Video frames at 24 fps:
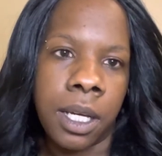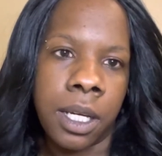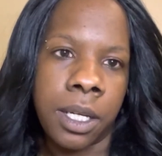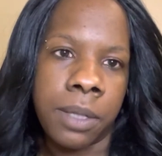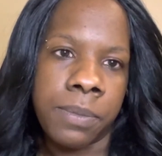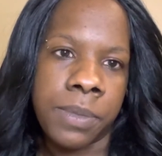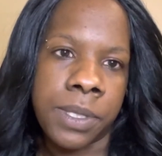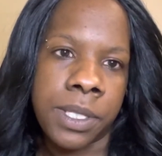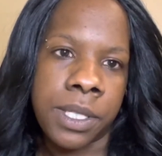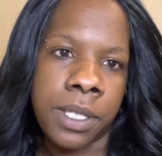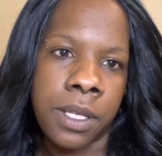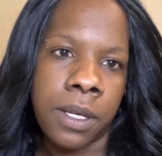
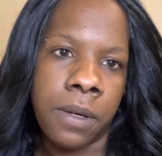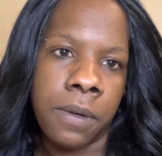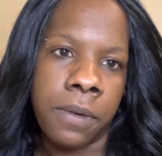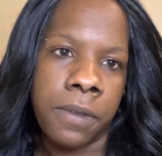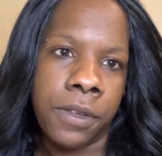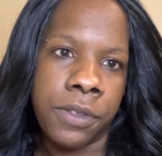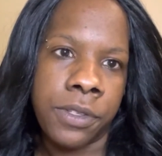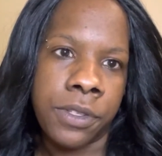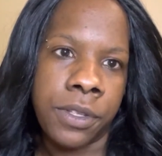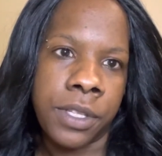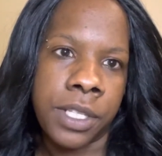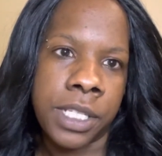So
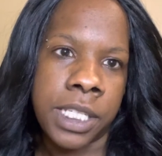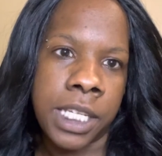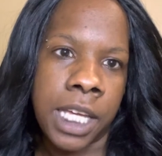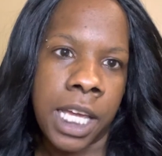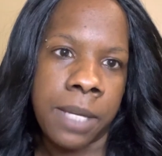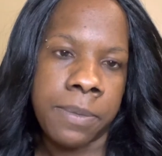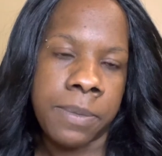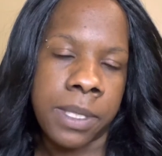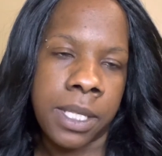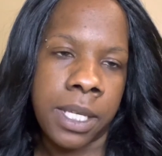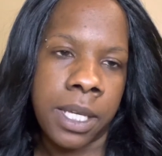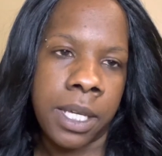those are the
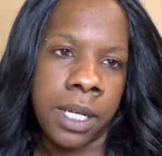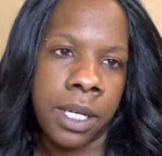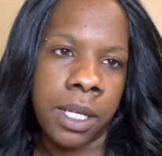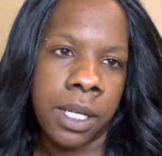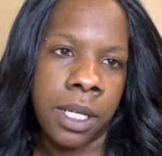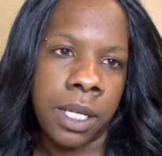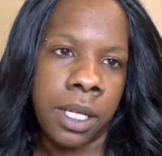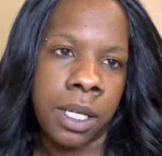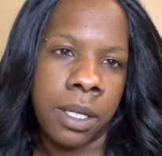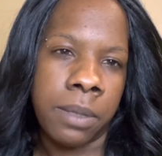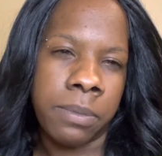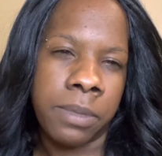times that
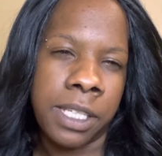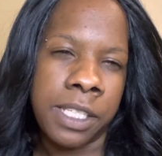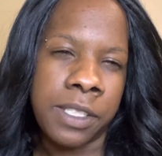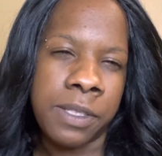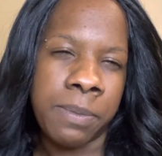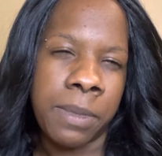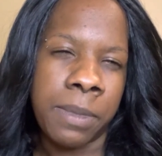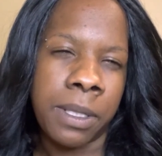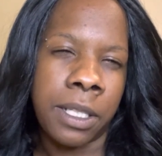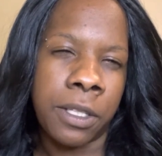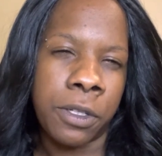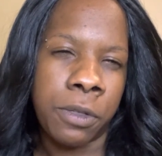gives
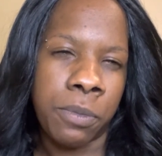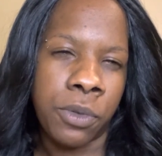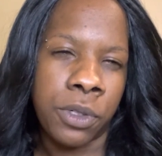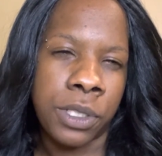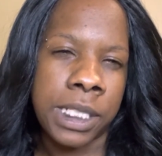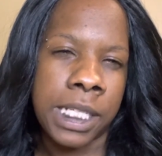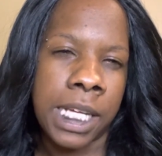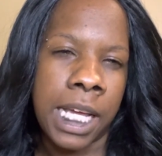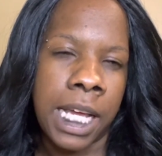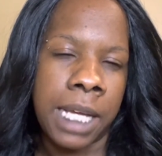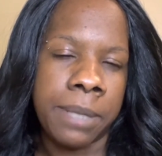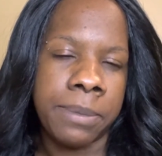him a little more
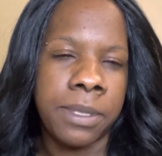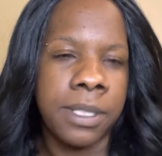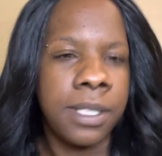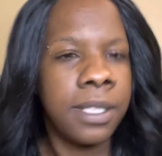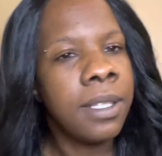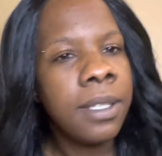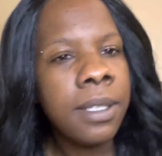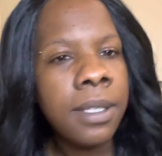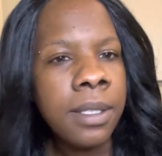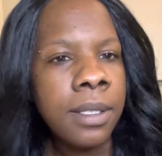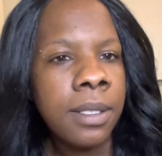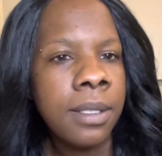time to,
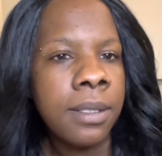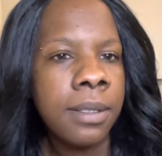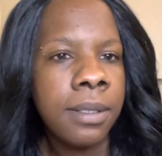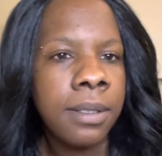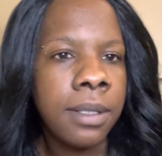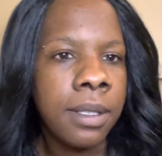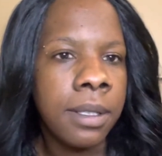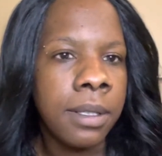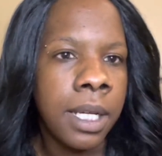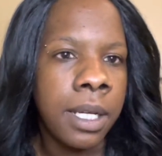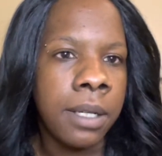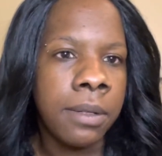
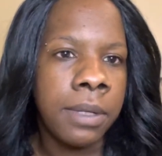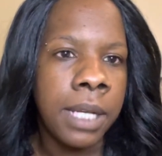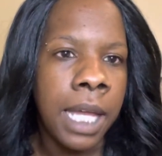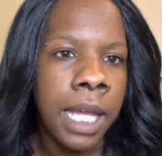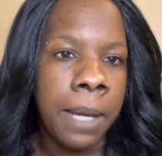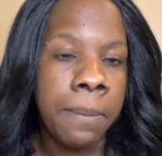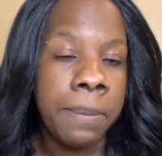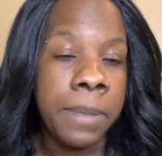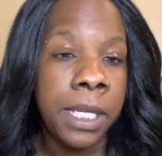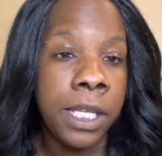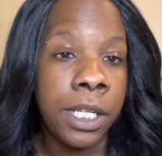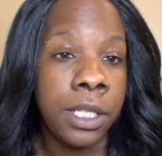
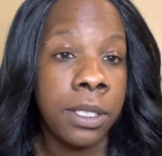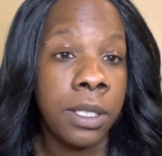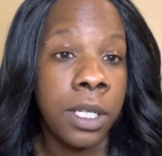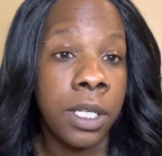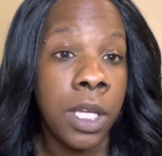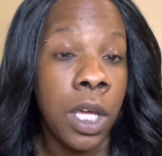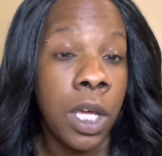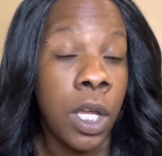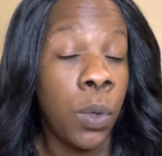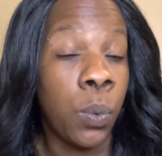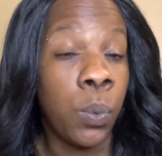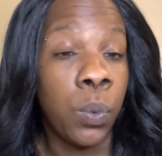not be in
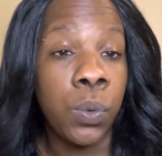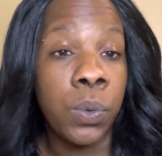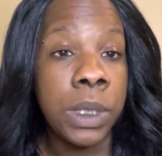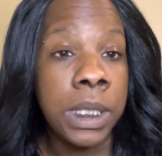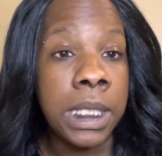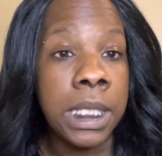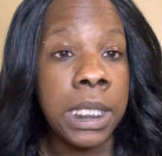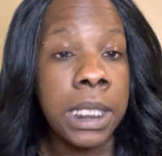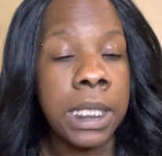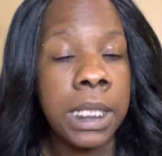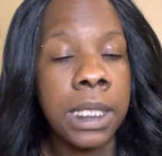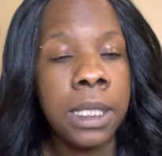a
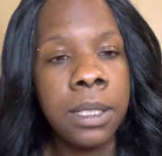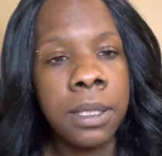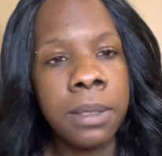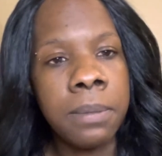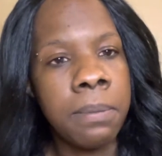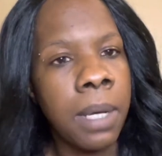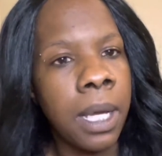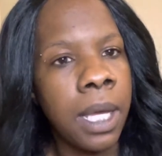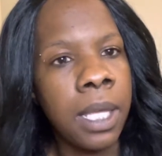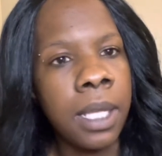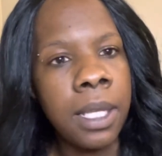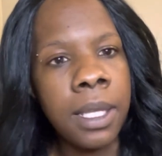routine.
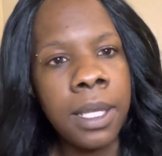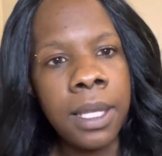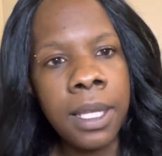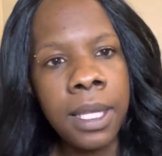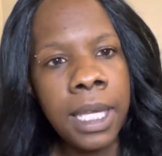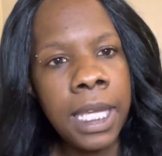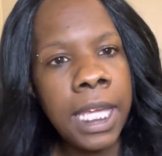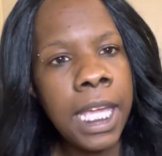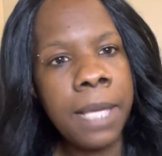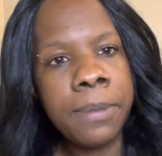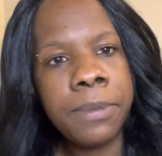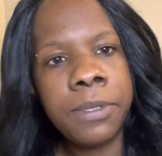But
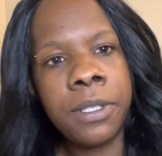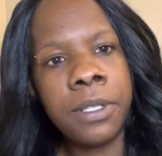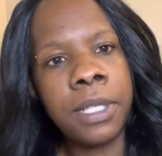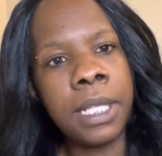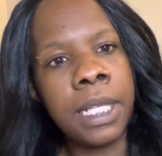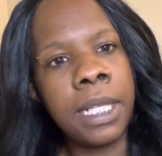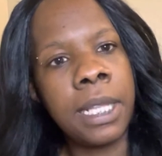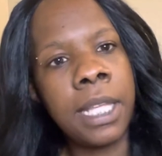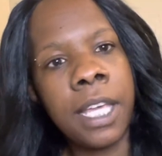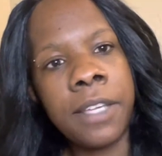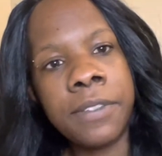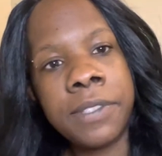he absolutely
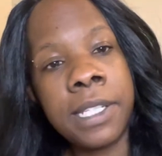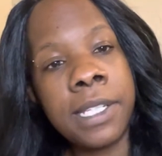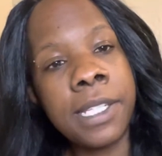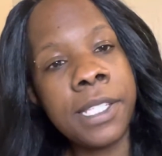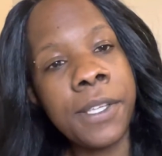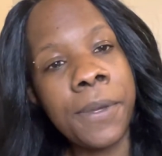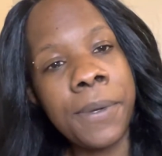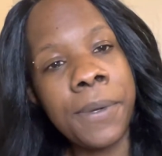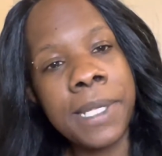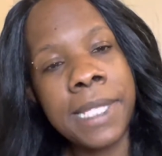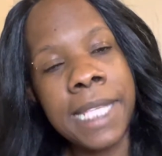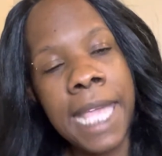loves it. He's
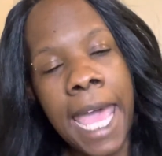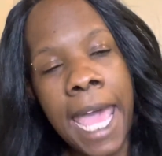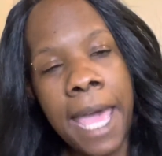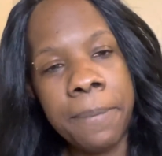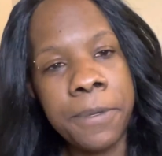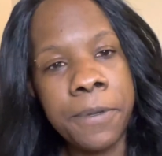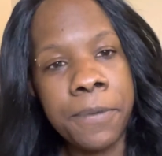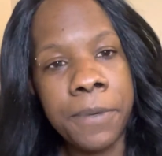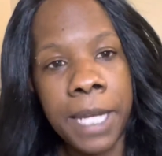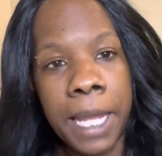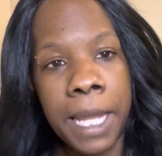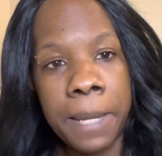always
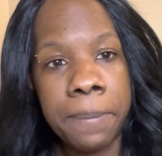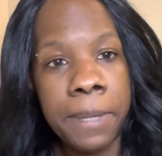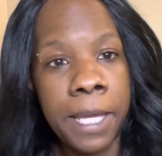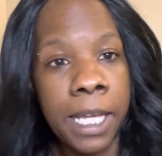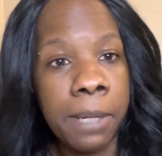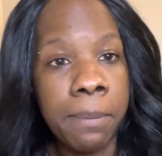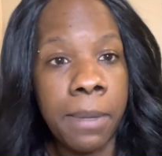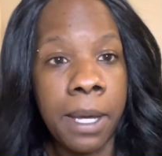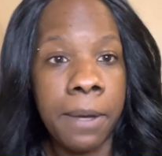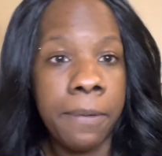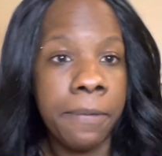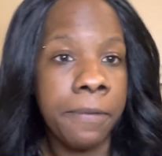happy when I pick
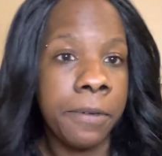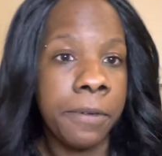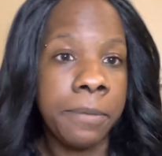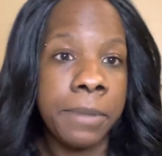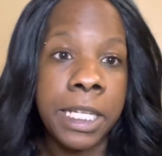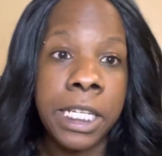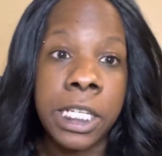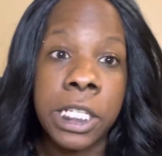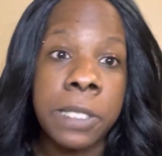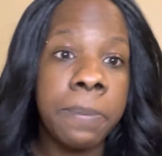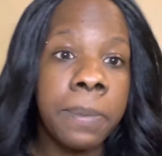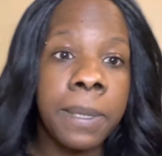him up from
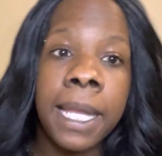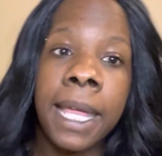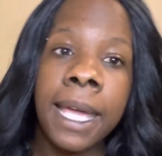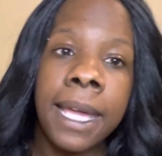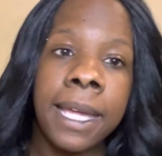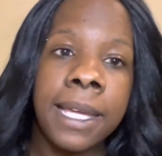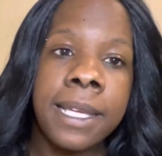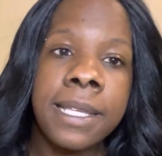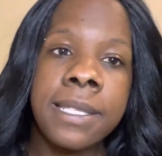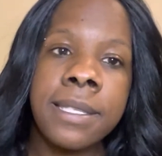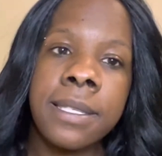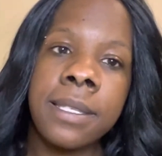each
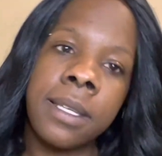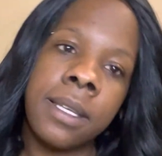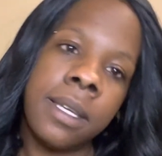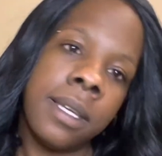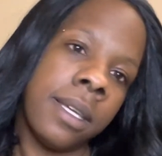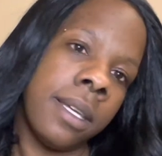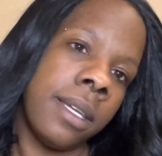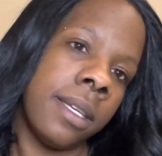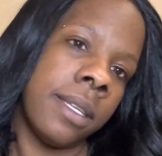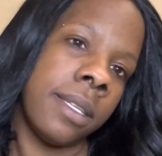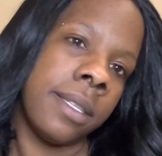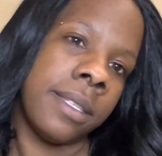place.
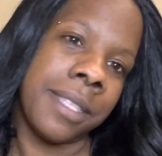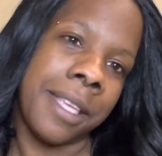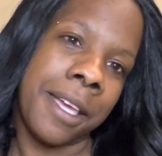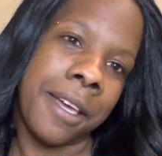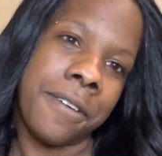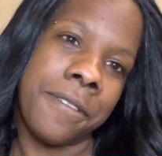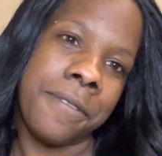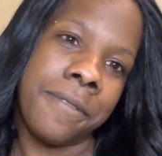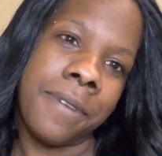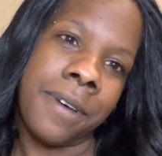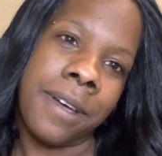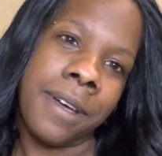
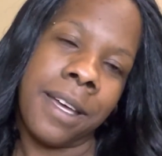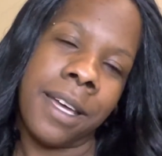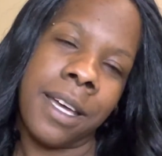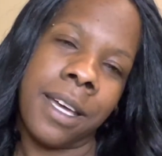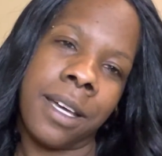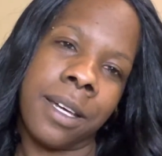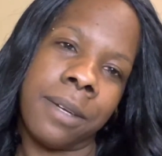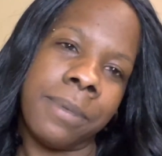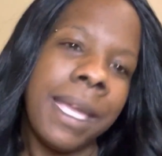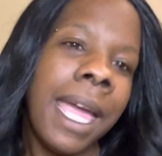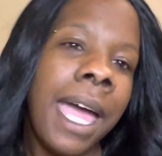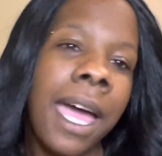So
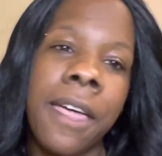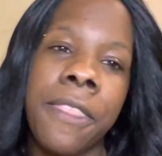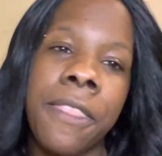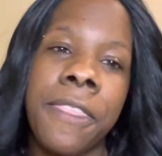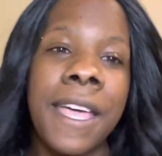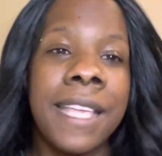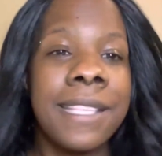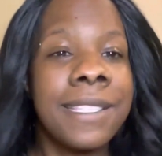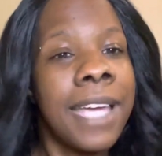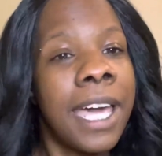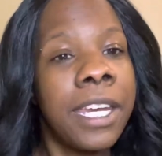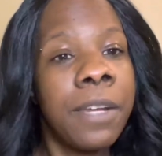yeah,
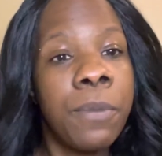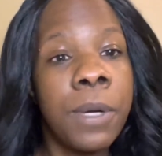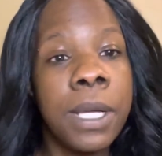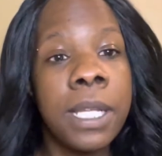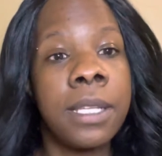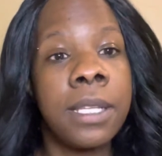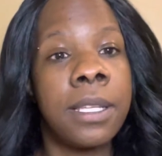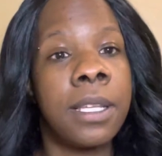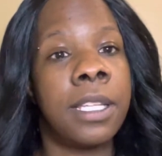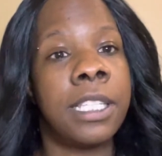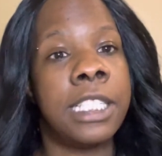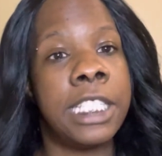that's kind of what
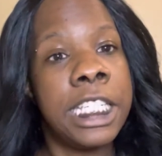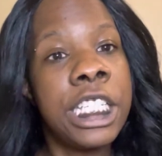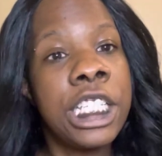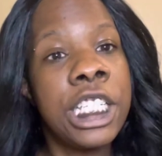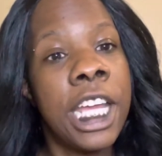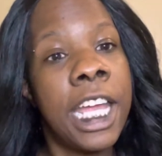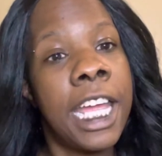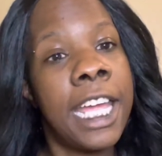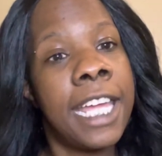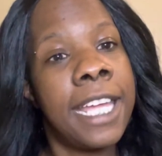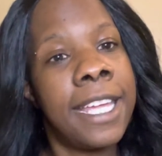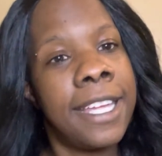
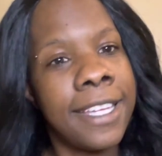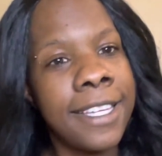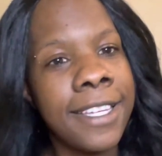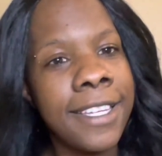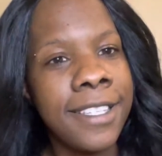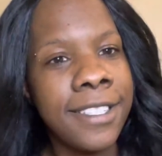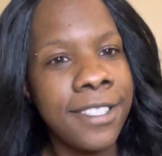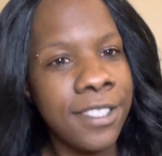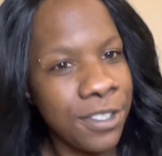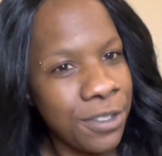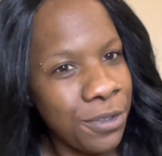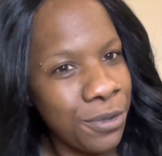DJ
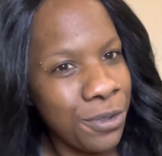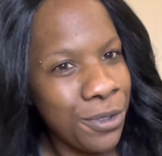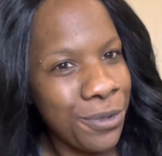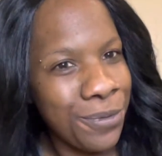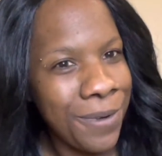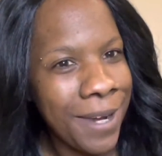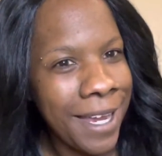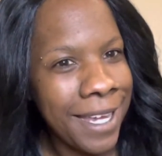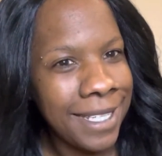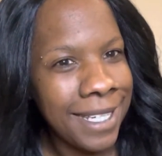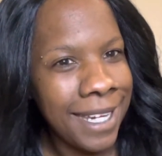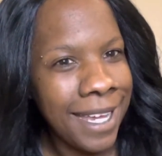is doing
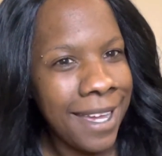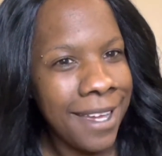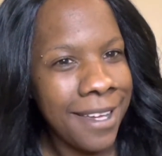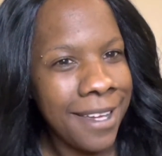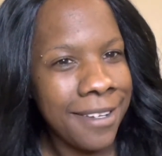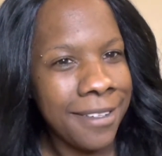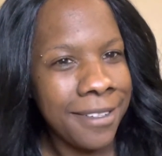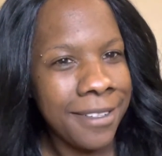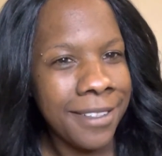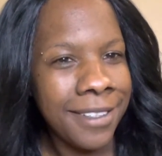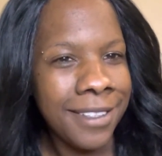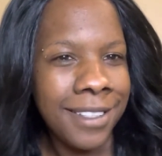right now.